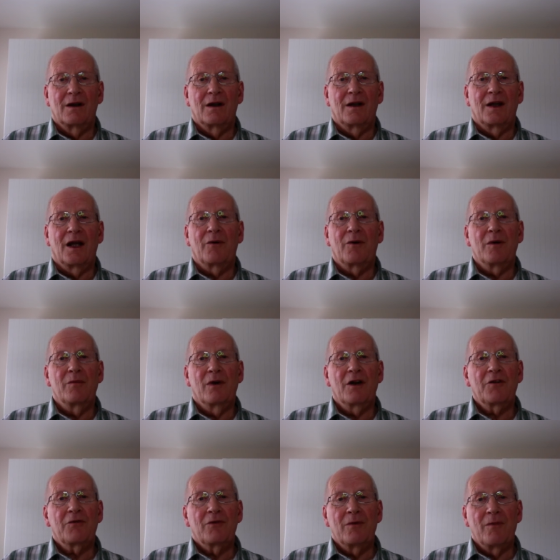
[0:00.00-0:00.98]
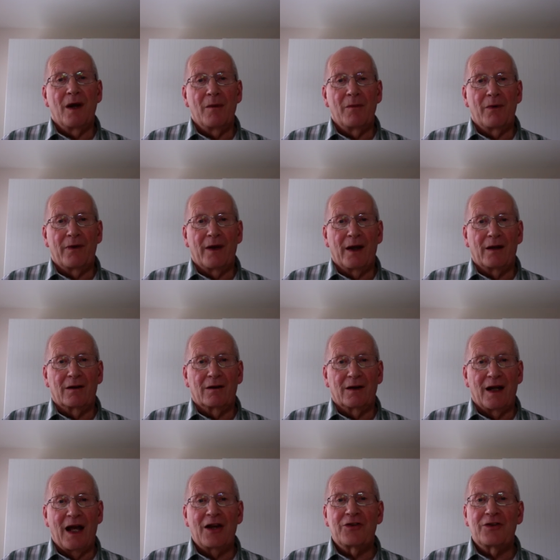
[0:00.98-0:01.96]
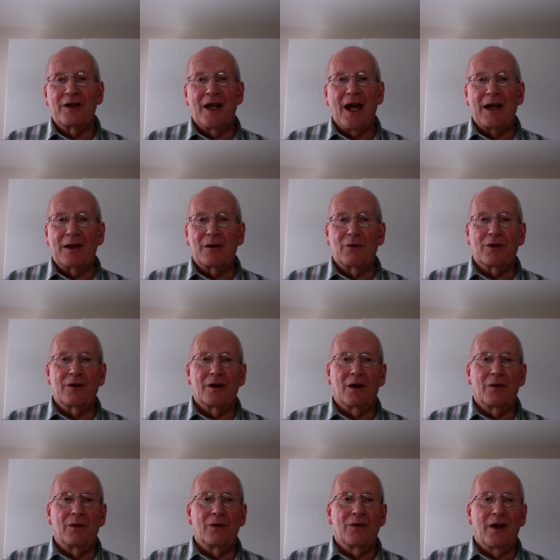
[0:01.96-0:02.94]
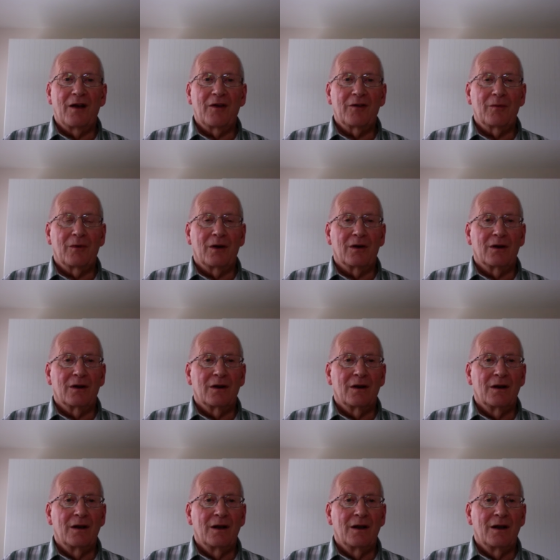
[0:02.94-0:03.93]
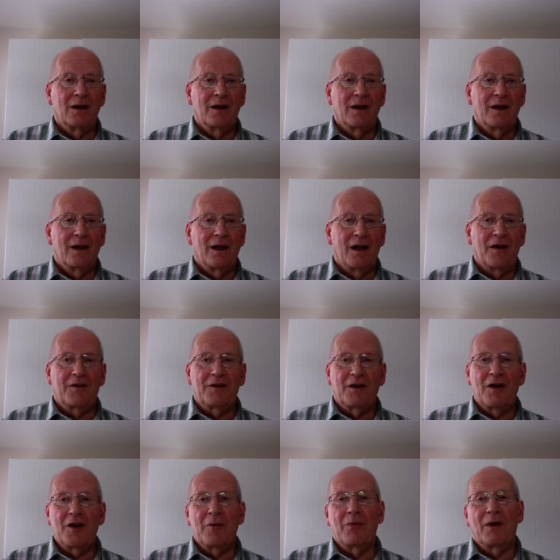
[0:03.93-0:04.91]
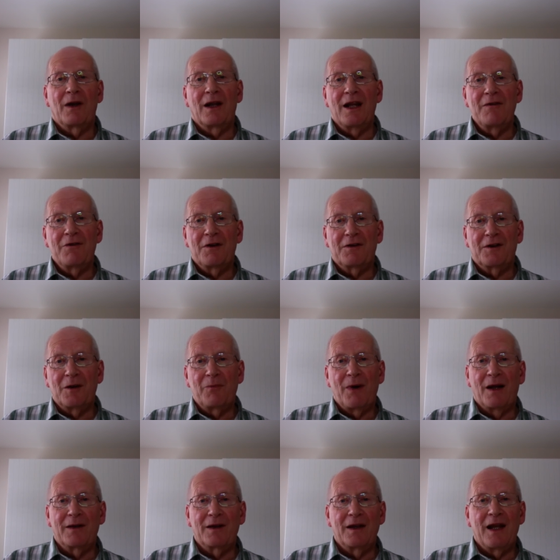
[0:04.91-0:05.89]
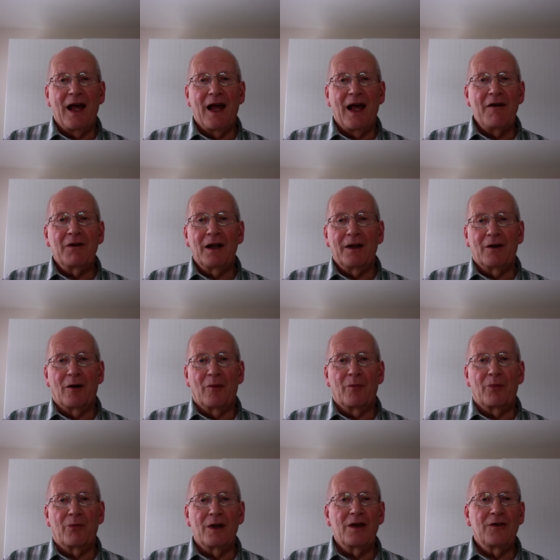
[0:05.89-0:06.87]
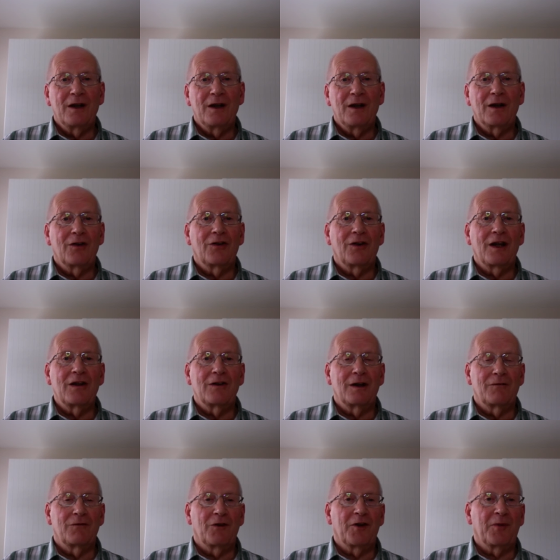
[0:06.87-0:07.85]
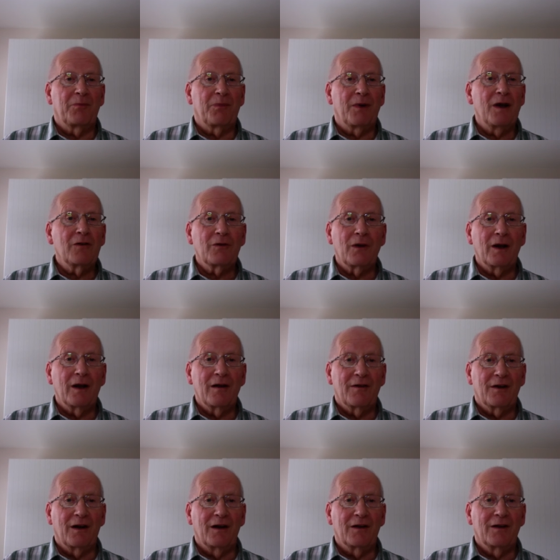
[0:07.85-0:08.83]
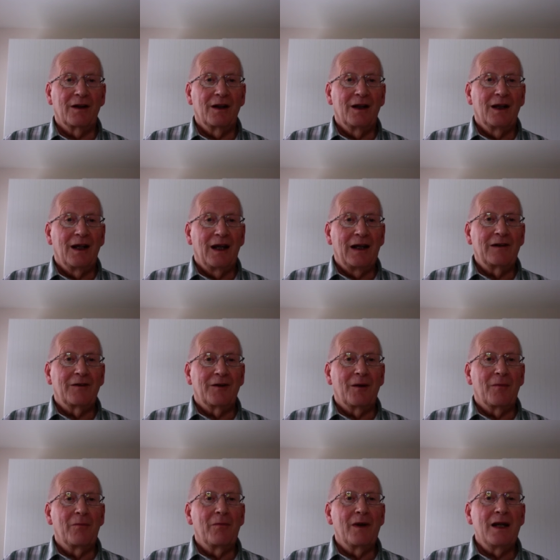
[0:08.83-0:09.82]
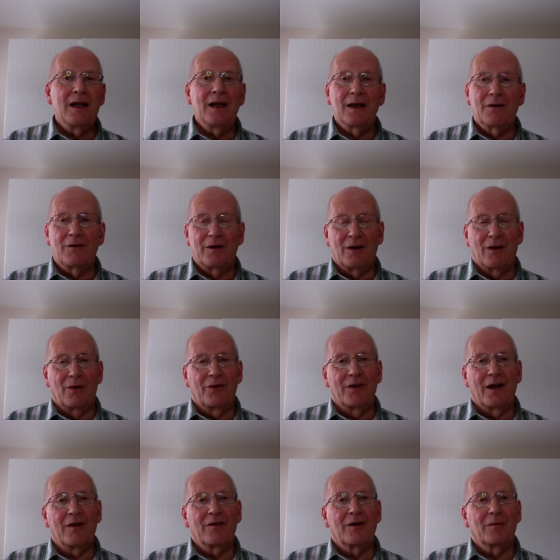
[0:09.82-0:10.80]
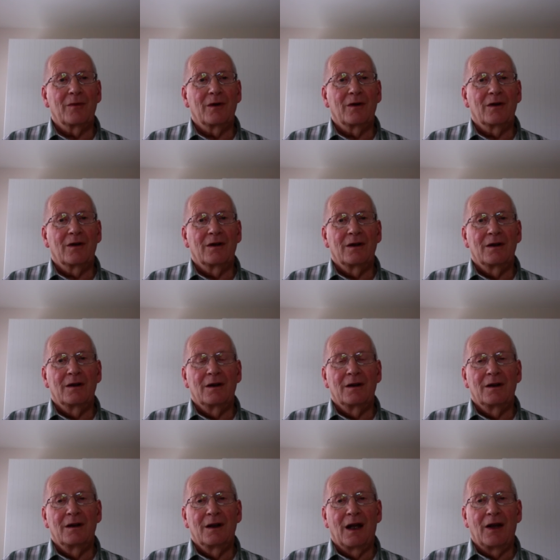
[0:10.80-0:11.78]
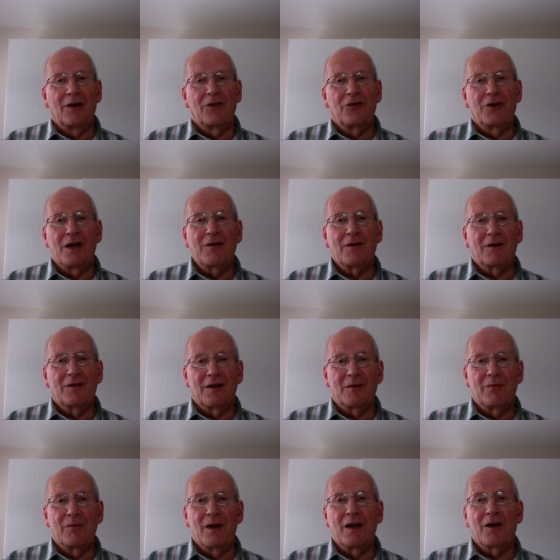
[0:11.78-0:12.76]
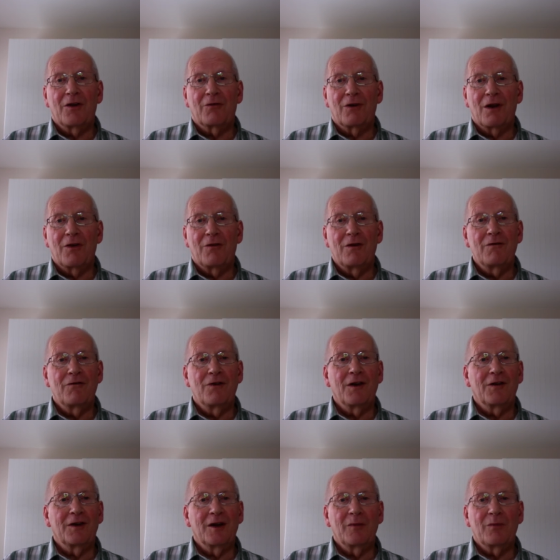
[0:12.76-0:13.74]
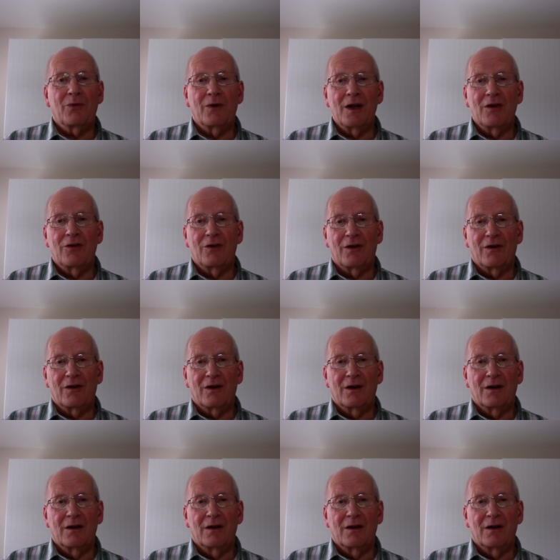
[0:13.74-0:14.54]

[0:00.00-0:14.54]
Now we must remember that, as yet, there was no New Testament. And so the believers depended heavily on preaching and teaching for spiritual insight into the meaning of the Old Testament and Jesus' ministry through visiting preachers